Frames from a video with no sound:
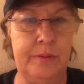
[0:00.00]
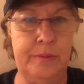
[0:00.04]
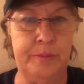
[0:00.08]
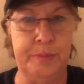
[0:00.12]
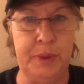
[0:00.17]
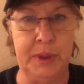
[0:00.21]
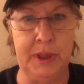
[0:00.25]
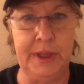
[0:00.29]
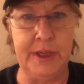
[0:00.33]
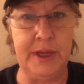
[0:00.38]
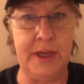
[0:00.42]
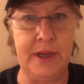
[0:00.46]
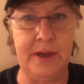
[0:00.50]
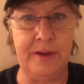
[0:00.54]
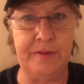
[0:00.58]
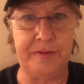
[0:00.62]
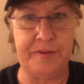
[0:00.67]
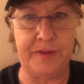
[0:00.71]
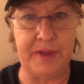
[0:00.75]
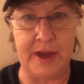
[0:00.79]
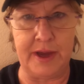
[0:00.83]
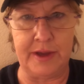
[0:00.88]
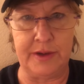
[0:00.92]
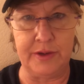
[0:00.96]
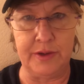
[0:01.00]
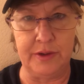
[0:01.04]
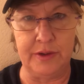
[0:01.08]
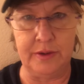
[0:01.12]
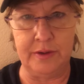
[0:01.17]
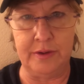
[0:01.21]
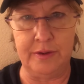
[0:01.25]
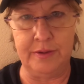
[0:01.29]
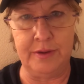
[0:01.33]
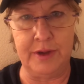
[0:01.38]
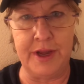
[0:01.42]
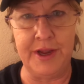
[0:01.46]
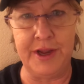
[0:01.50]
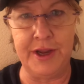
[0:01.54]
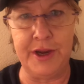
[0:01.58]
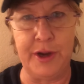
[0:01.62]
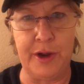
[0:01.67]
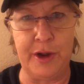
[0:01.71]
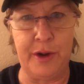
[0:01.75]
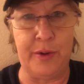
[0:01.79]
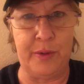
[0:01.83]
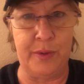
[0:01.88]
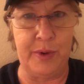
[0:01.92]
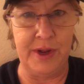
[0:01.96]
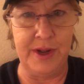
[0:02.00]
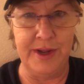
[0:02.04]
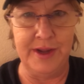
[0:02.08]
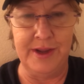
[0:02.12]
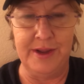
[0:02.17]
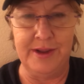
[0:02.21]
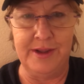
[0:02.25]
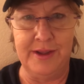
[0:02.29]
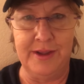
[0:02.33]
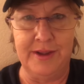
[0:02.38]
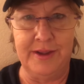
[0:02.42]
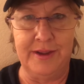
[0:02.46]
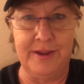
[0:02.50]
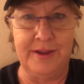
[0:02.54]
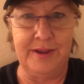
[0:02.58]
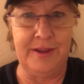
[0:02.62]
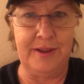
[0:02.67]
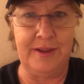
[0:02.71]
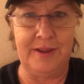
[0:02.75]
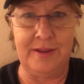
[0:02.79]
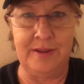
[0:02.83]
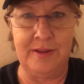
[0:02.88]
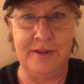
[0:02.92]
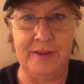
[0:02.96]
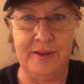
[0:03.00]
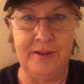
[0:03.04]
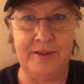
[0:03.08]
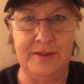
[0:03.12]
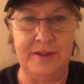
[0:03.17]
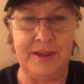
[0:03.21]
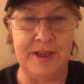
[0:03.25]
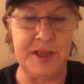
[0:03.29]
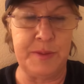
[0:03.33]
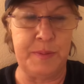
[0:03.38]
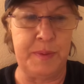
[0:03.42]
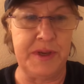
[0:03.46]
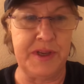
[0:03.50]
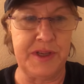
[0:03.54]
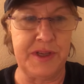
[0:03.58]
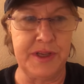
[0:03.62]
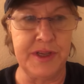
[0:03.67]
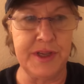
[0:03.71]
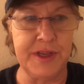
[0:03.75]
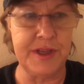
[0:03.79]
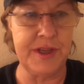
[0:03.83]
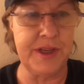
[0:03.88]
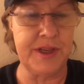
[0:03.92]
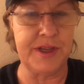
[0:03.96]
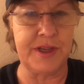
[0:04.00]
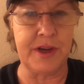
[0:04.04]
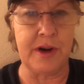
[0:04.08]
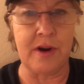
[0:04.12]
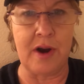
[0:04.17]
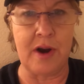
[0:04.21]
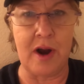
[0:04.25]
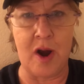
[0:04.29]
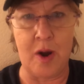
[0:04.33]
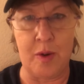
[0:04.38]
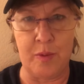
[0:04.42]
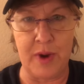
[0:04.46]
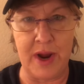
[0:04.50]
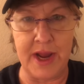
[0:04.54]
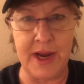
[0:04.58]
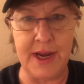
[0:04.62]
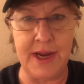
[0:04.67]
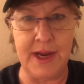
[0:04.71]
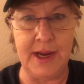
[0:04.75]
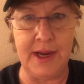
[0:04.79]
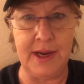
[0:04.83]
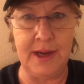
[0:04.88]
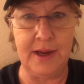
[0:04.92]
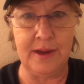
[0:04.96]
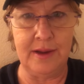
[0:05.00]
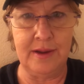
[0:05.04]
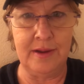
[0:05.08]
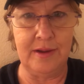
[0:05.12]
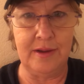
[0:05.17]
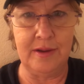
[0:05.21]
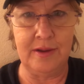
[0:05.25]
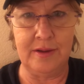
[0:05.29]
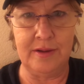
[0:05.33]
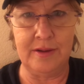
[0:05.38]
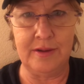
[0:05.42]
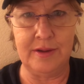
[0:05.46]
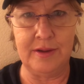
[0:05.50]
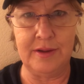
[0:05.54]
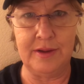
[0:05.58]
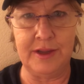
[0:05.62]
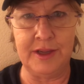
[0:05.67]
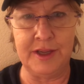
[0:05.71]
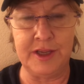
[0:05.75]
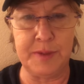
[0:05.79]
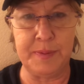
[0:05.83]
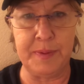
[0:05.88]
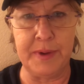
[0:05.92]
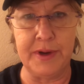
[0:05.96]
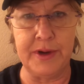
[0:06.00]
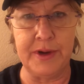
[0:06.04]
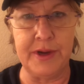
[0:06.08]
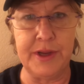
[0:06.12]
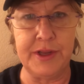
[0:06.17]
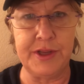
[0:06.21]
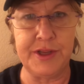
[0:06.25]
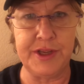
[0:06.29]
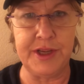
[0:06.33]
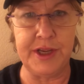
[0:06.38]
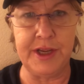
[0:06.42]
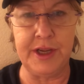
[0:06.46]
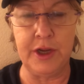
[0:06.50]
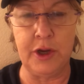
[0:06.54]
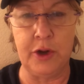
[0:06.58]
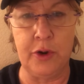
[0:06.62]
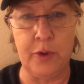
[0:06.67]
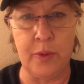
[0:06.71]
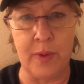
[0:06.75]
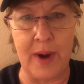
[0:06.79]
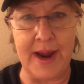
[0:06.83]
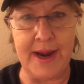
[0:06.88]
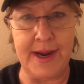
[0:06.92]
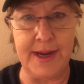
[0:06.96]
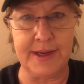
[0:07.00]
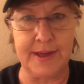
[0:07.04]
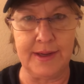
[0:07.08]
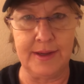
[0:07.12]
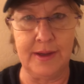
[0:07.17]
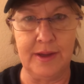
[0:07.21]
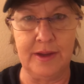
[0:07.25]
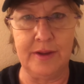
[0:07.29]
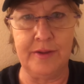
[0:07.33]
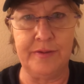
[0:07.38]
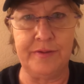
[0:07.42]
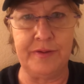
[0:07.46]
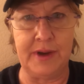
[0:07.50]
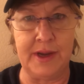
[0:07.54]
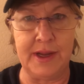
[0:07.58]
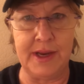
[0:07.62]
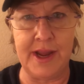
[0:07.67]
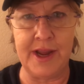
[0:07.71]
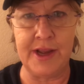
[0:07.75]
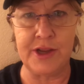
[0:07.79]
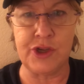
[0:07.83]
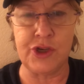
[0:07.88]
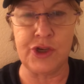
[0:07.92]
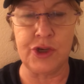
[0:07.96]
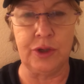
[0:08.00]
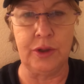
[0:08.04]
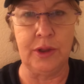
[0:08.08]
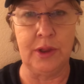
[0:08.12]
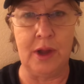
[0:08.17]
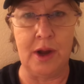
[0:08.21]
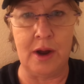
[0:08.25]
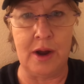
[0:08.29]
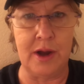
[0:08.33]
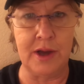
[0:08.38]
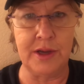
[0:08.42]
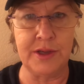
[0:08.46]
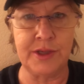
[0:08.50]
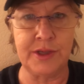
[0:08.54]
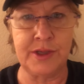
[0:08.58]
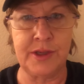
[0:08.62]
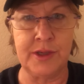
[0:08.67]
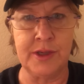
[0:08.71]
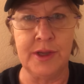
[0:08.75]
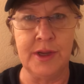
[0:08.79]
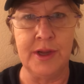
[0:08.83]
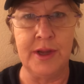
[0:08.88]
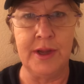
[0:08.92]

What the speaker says: believe that, you know, these businesses are already experiencing great financial loss,